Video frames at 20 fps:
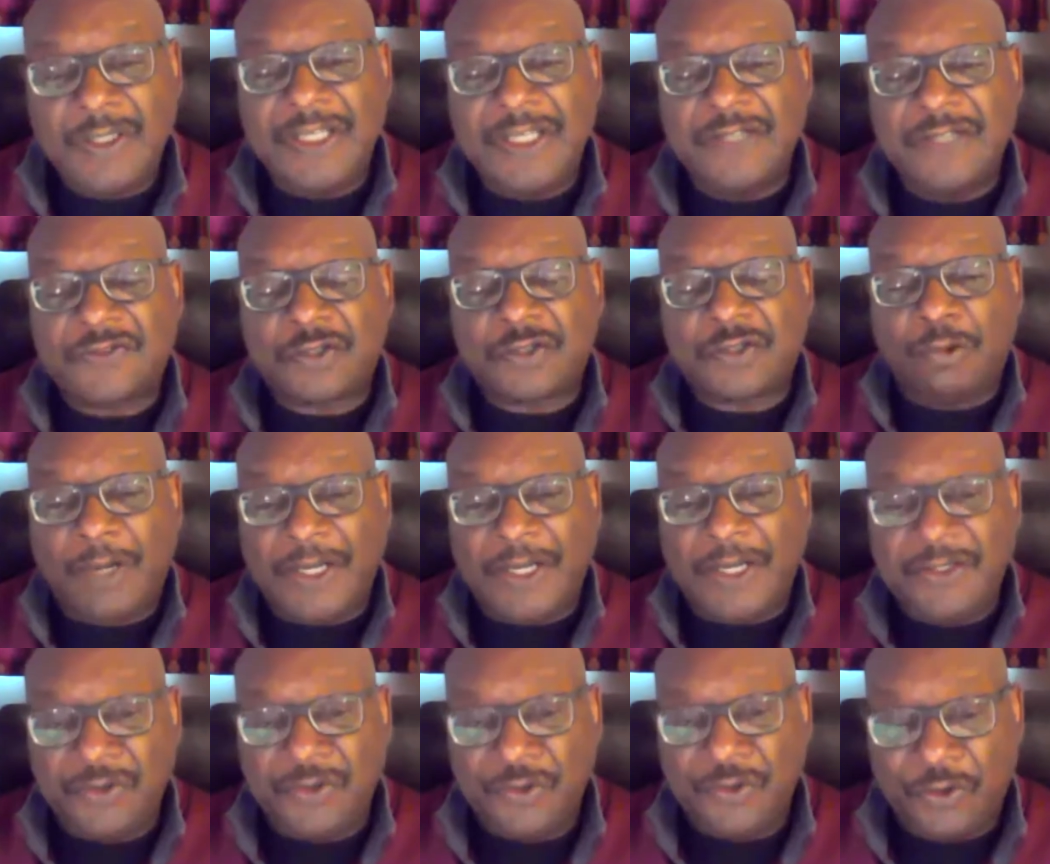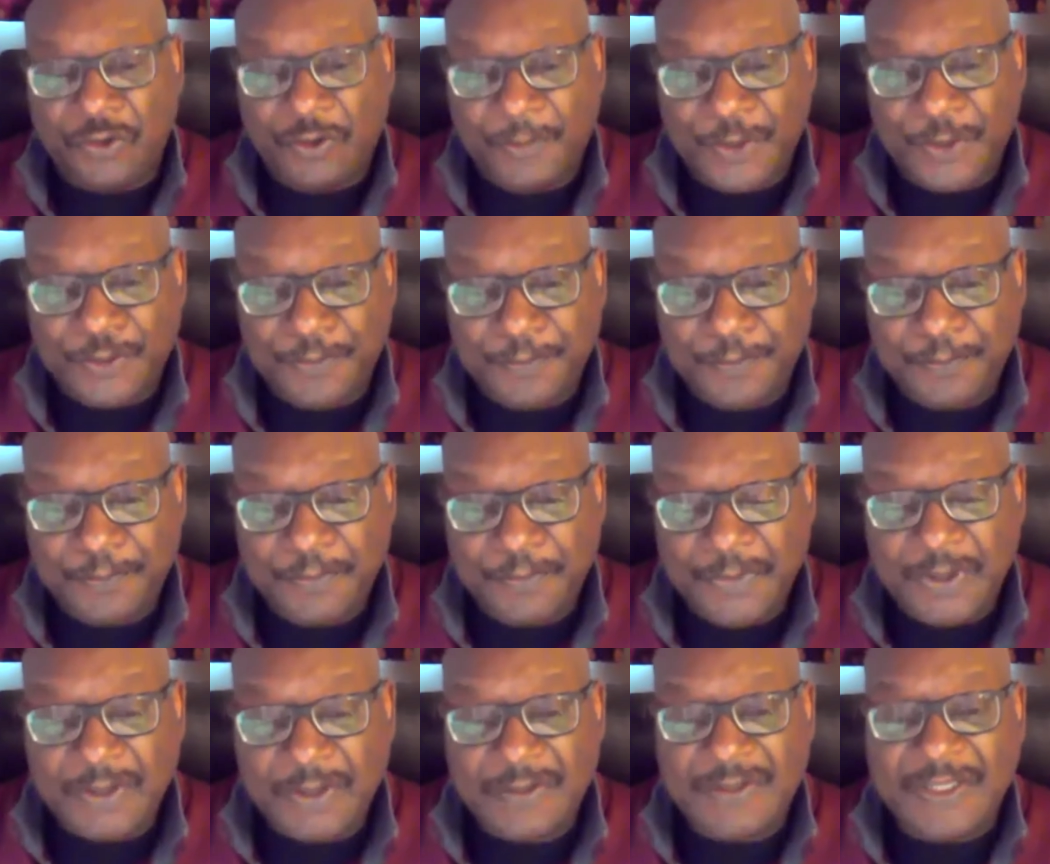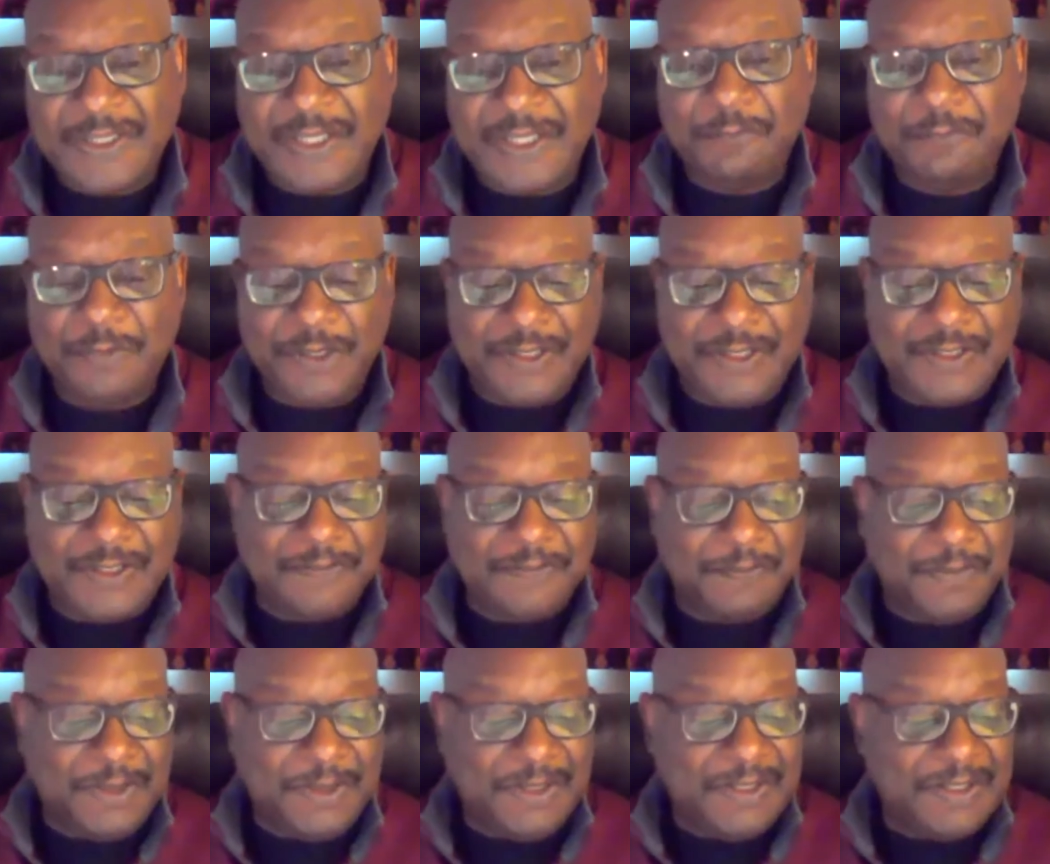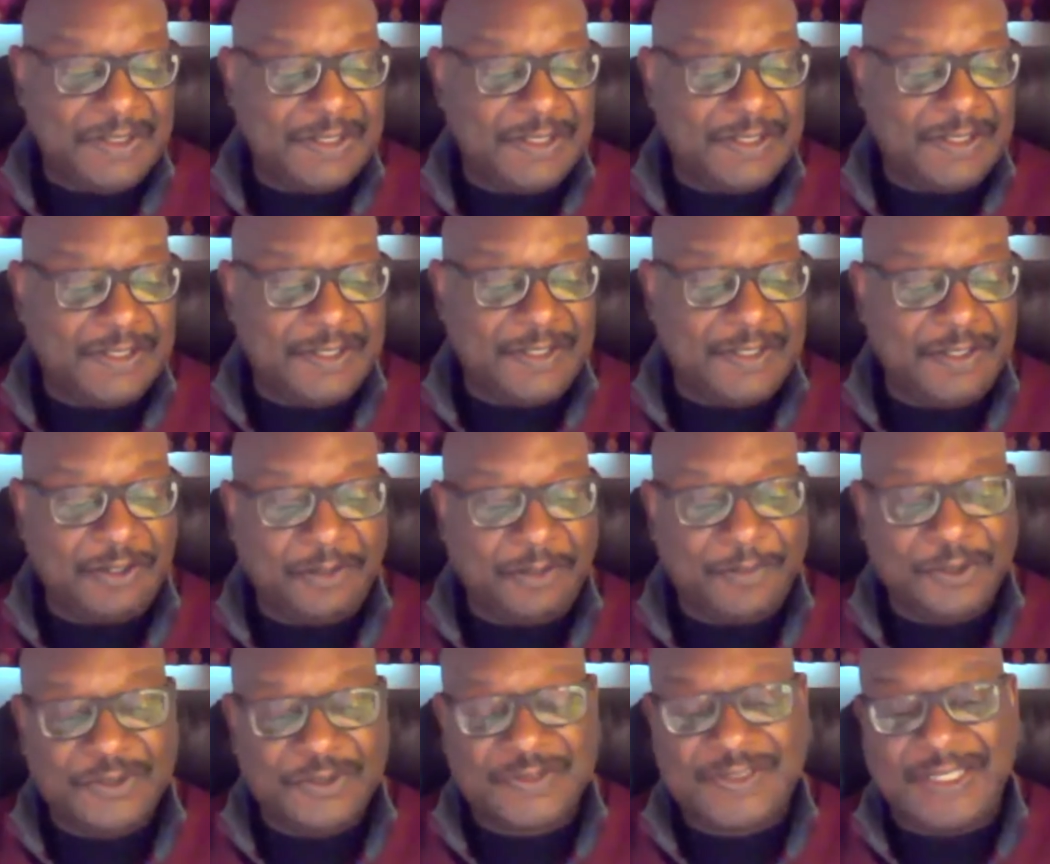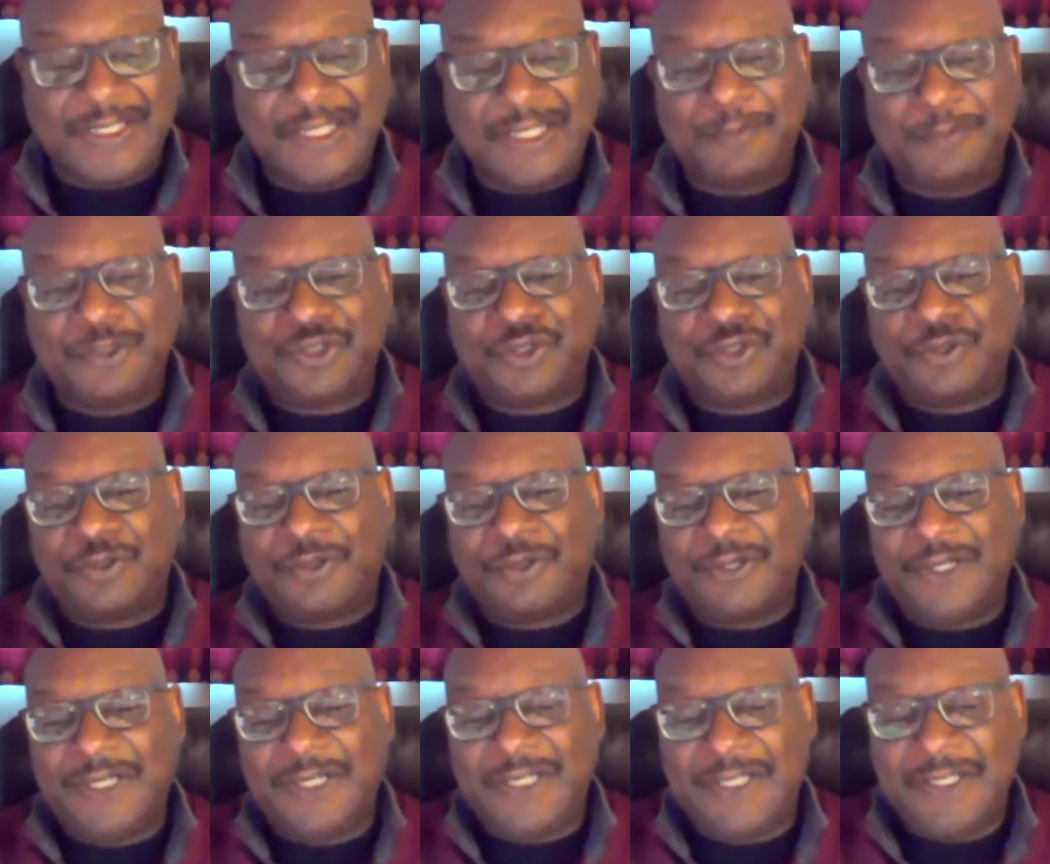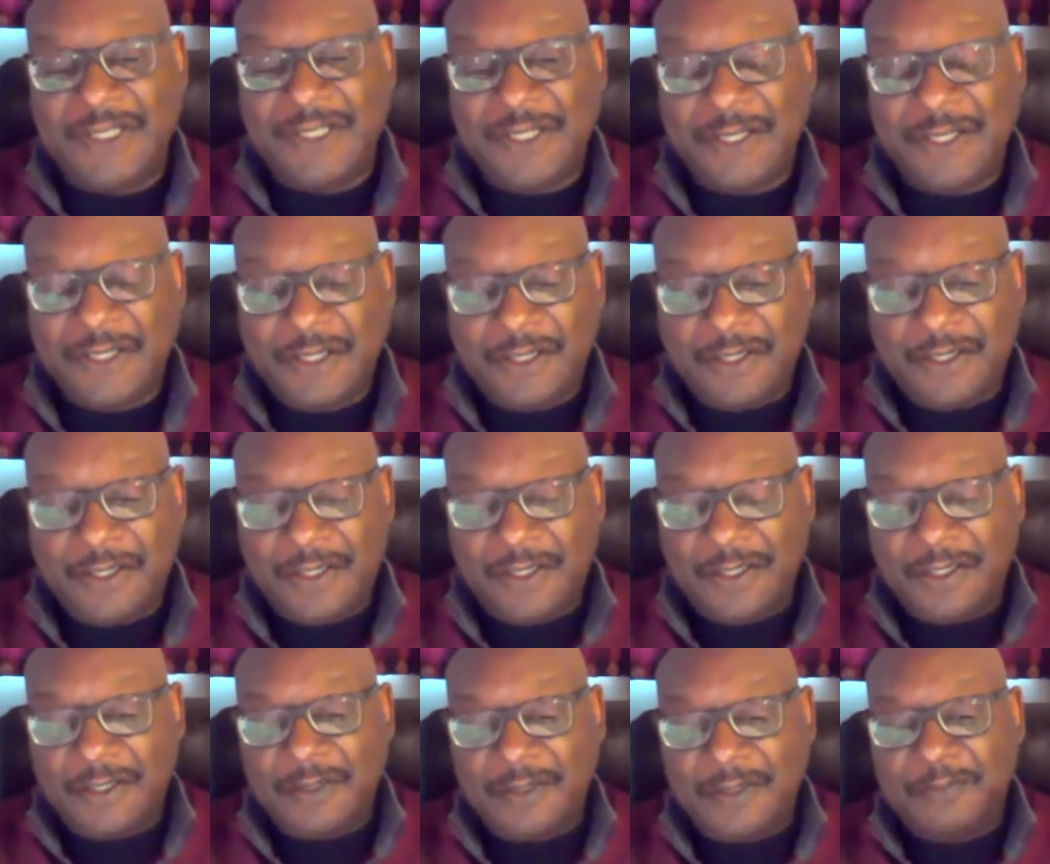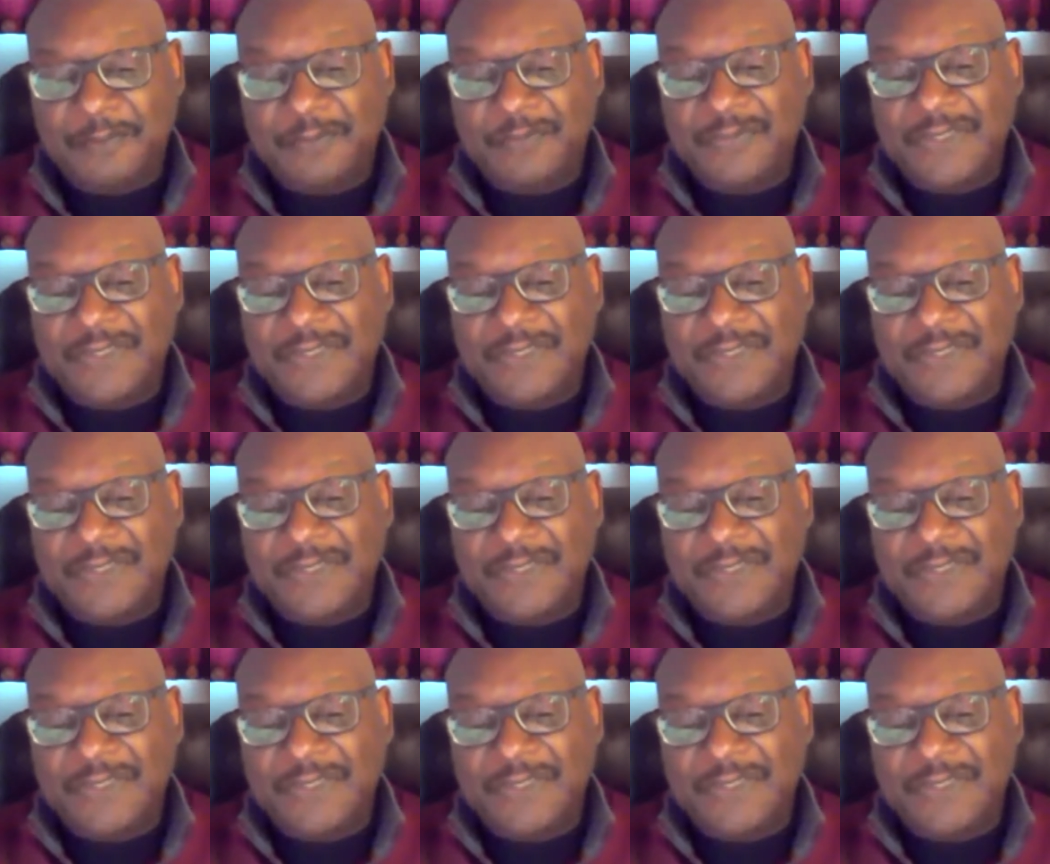it's quite normal that we can be in a almost celebratory uh,